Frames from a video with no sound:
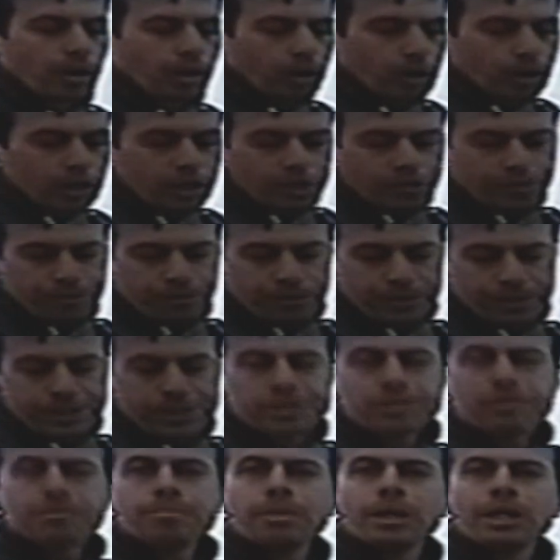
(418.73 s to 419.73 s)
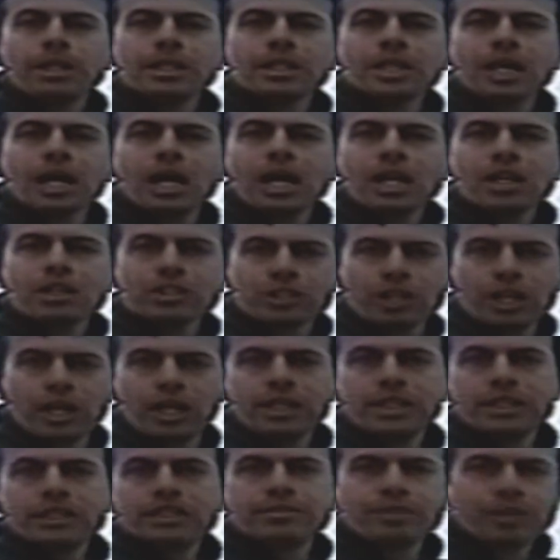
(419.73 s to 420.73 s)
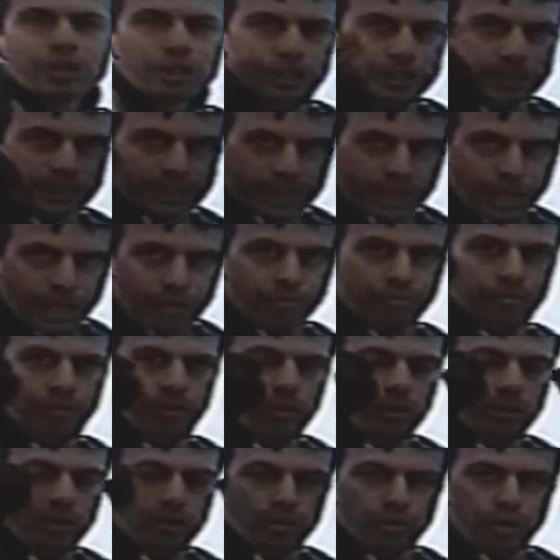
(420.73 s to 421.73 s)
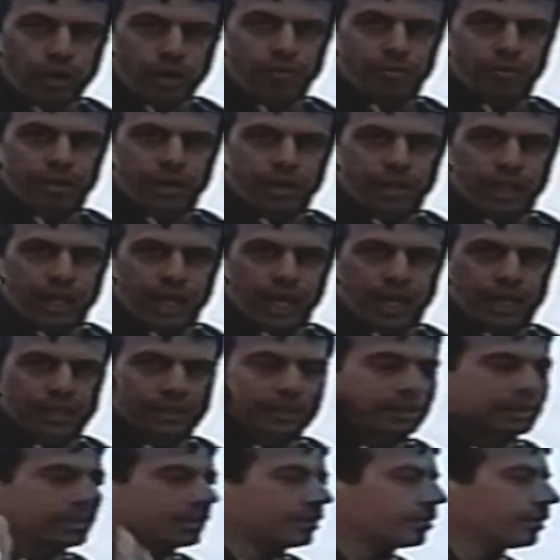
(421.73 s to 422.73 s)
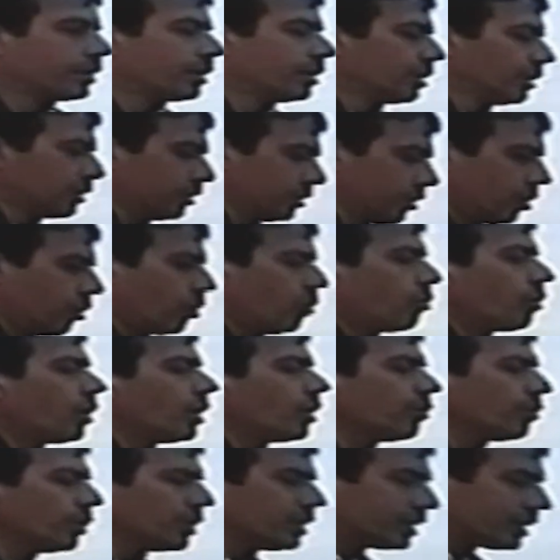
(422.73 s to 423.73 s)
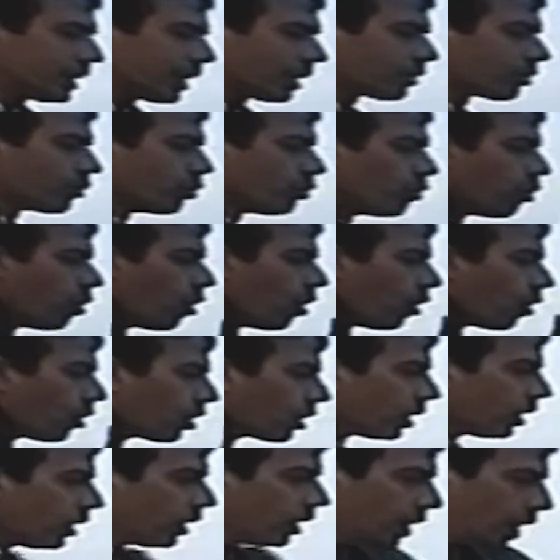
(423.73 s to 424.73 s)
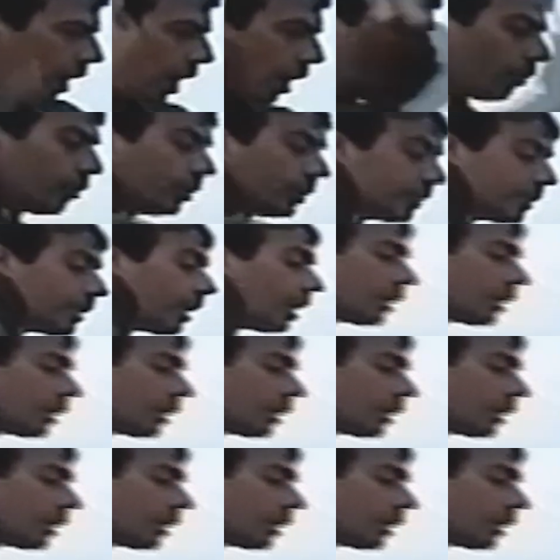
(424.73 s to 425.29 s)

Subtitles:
Only if it's bandage and it's very safe, you have a glass. So when we start to work, I will